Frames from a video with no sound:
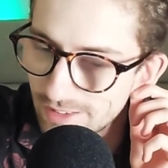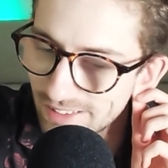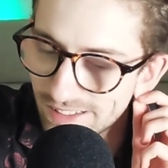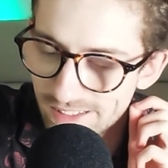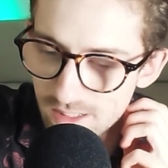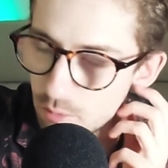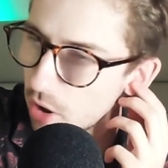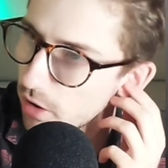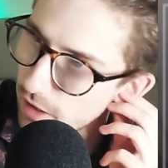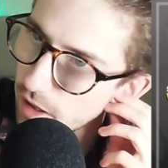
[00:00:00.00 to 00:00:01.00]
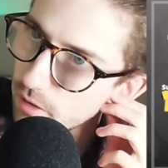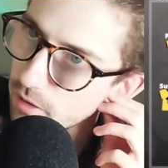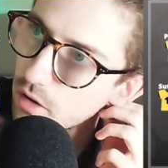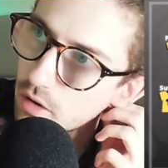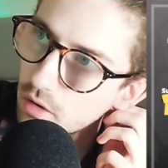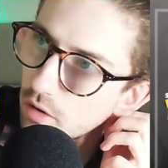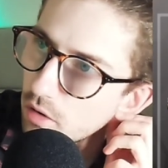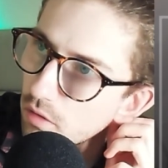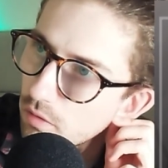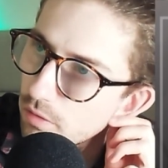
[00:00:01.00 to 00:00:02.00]
Yes, he did, Brock, yeah.
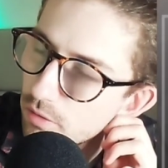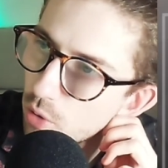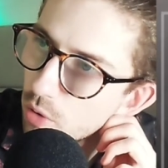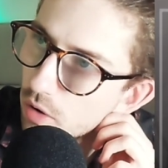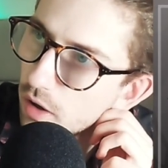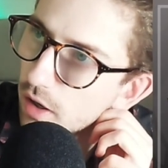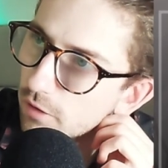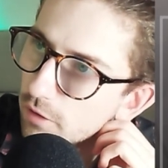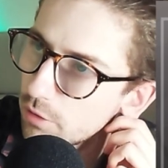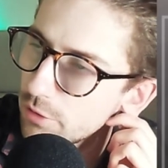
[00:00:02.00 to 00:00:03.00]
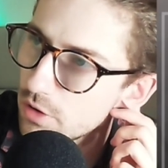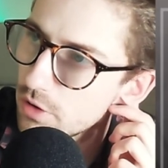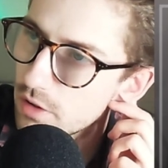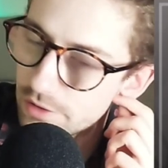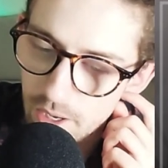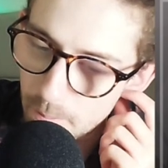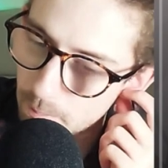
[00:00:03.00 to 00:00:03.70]
For a few years, yeah.